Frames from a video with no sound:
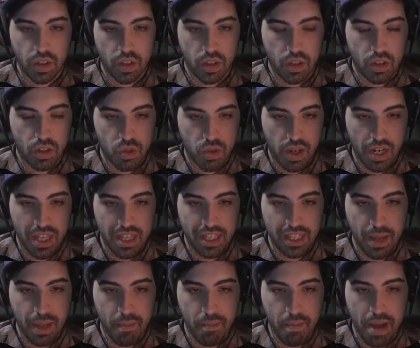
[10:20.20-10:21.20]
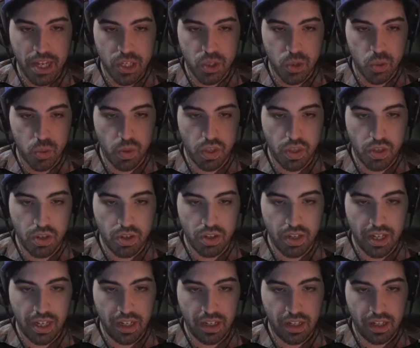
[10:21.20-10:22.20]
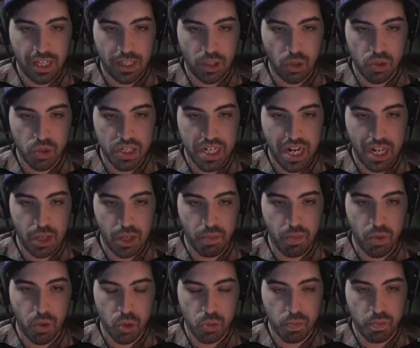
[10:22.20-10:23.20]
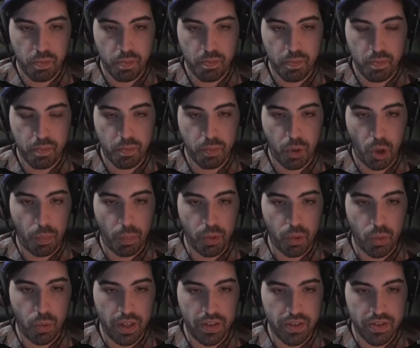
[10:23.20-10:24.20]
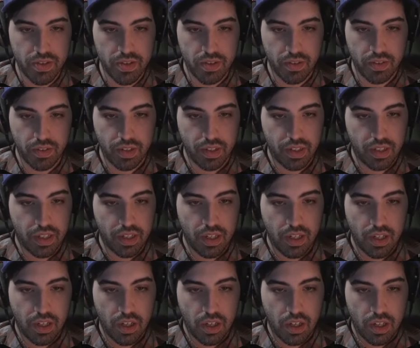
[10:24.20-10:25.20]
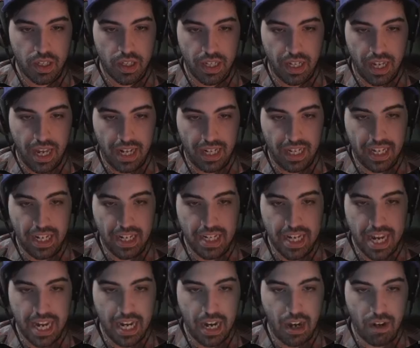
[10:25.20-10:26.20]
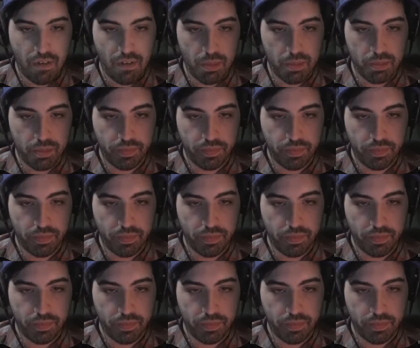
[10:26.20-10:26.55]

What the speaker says: So anything that messes with you, like those purple ones, you gotta take care of them.